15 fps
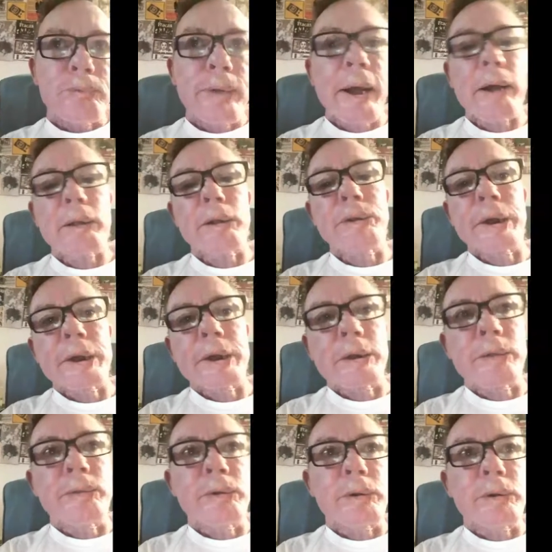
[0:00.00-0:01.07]

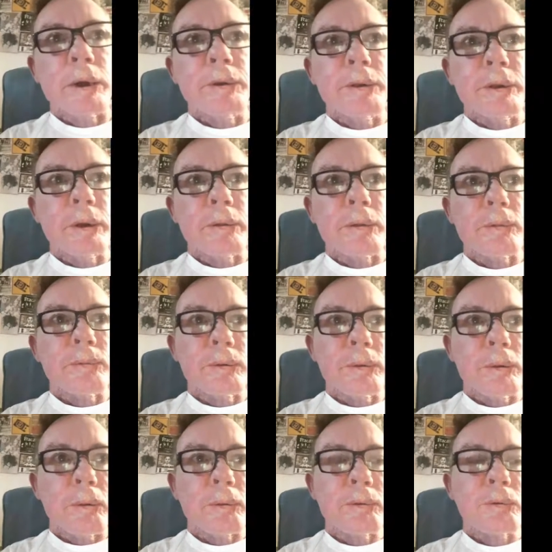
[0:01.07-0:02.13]
validated the idea that
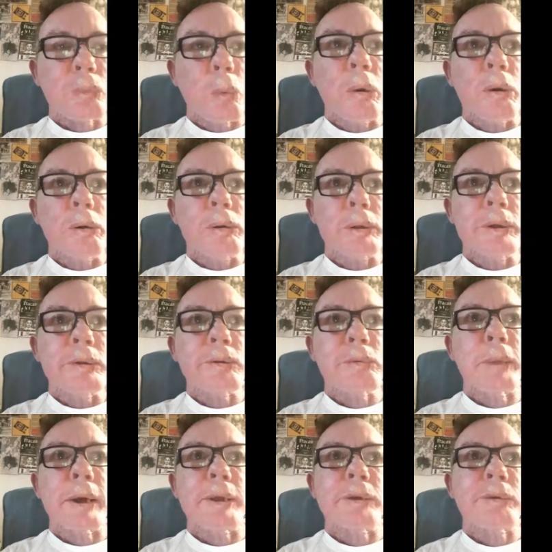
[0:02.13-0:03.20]
this oil
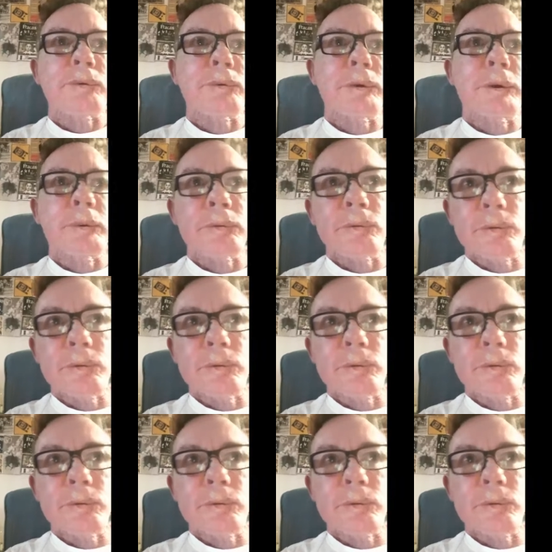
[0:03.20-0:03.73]
is medicine.